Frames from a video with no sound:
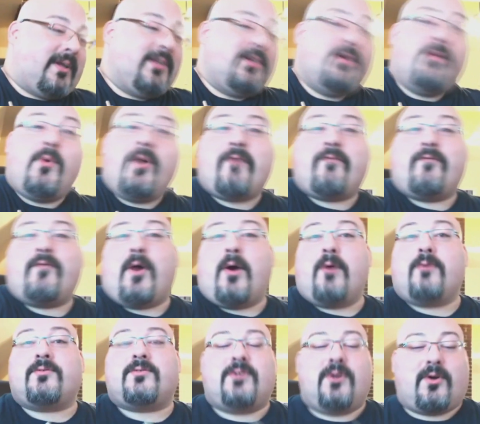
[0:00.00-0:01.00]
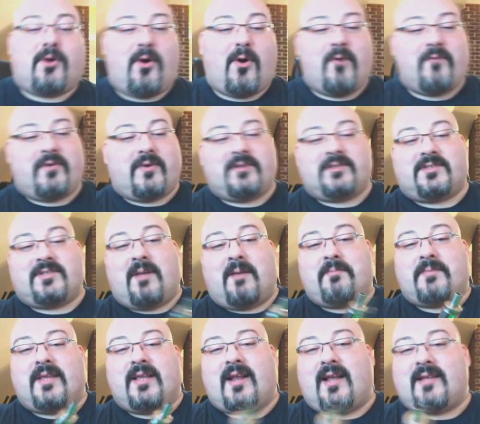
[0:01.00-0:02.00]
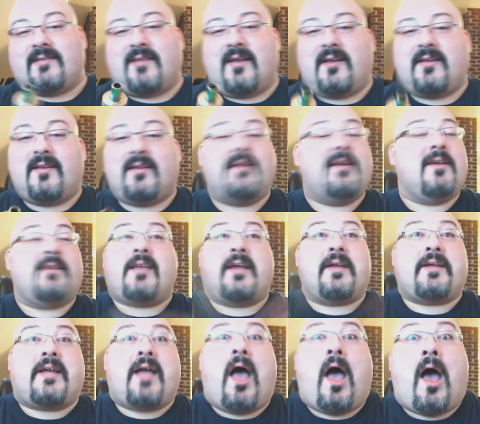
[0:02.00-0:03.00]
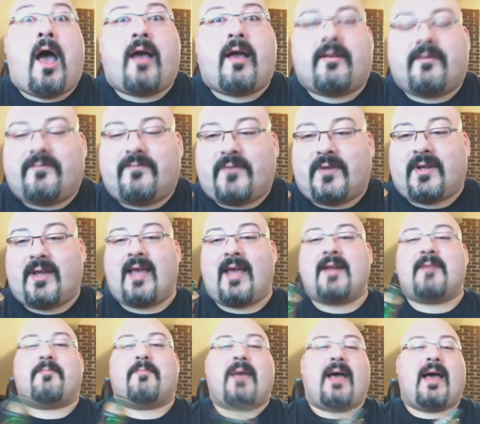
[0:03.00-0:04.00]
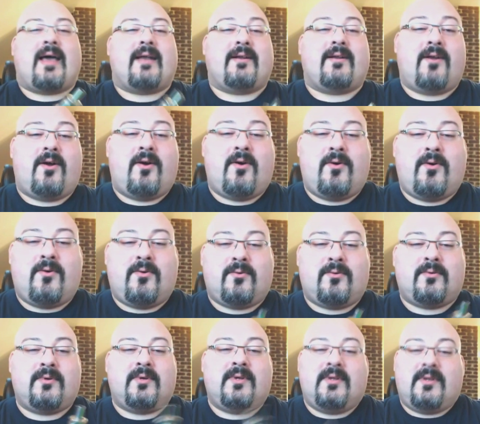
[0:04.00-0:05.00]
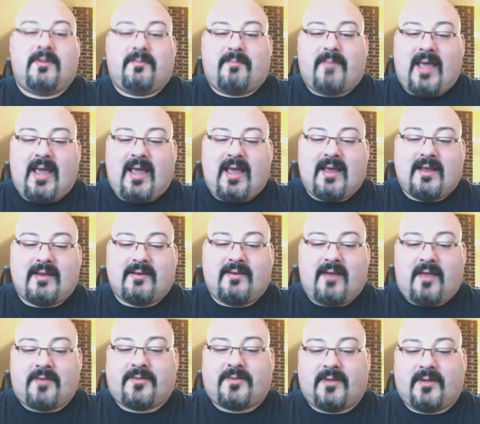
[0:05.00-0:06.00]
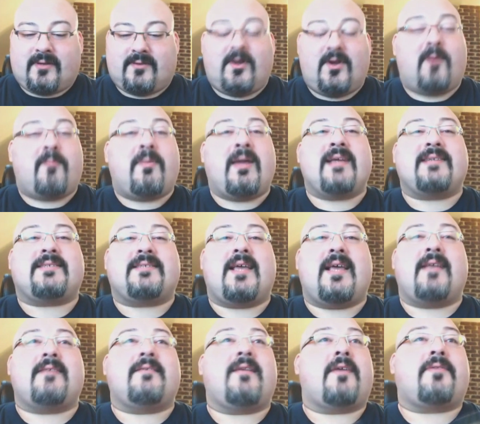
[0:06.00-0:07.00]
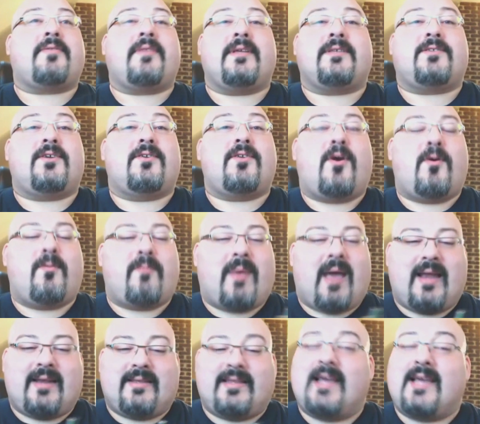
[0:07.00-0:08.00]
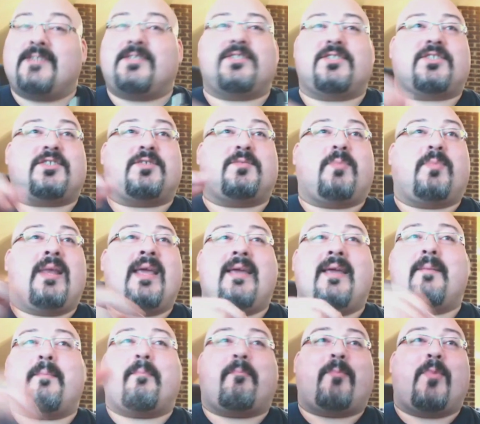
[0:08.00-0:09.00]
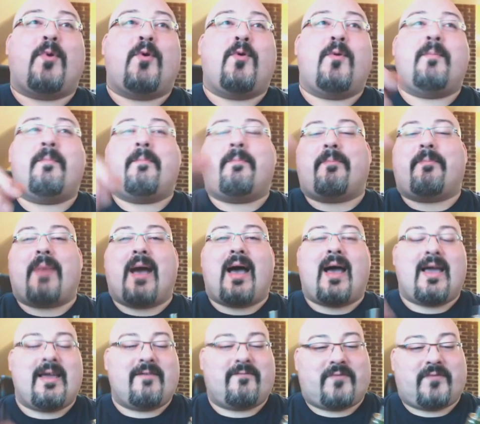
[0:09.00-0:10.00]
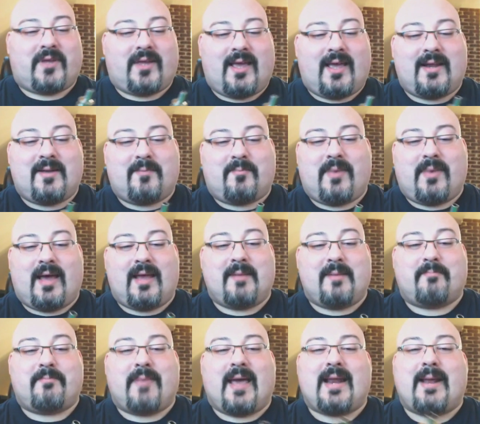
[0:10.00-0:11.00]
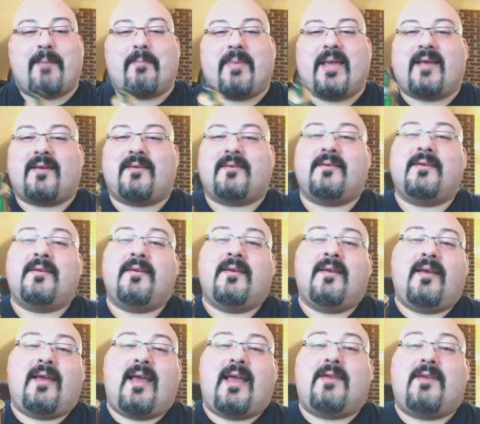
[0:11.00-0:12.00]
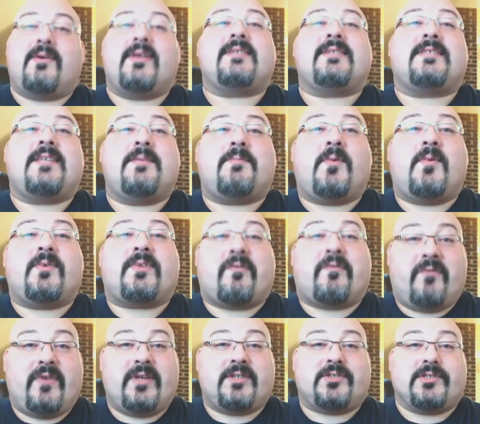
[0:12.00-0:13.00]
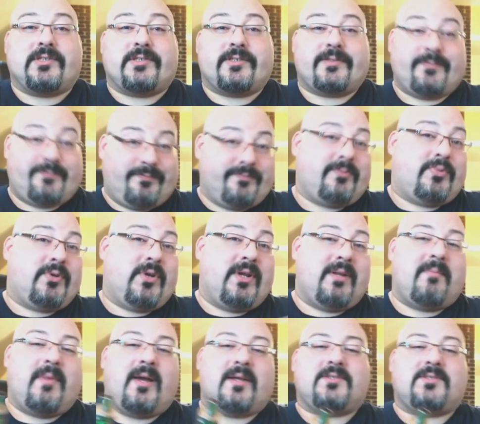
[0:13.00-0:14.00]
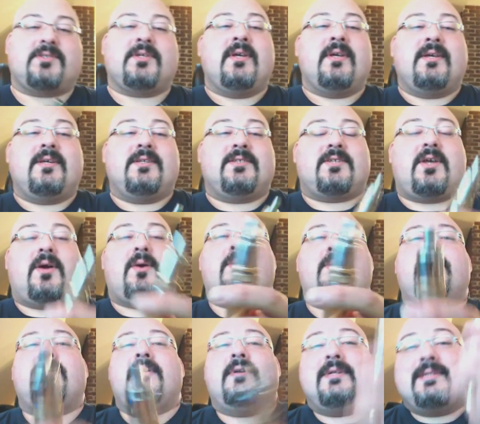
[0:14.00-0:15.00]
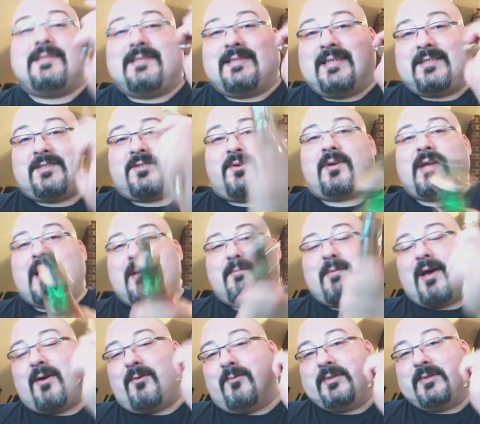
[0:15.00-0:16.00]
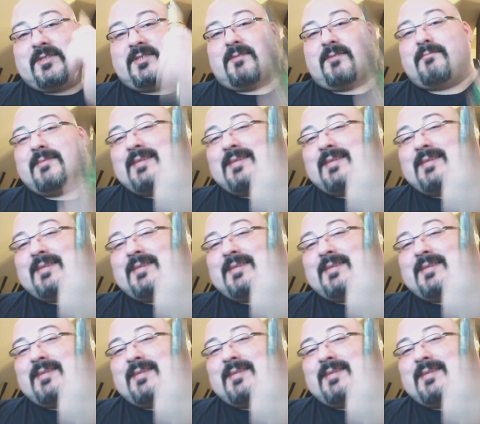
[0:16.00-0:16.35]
UFO took over or something, I tell you. They're gone. Forget about it. Oh, man, nothing. Nobody said nothing to nobody. They just split, boom, bye, forget about it. Bada bing. Anyway, they're sleeping with the fishes, pretty much. So Cisco came out with some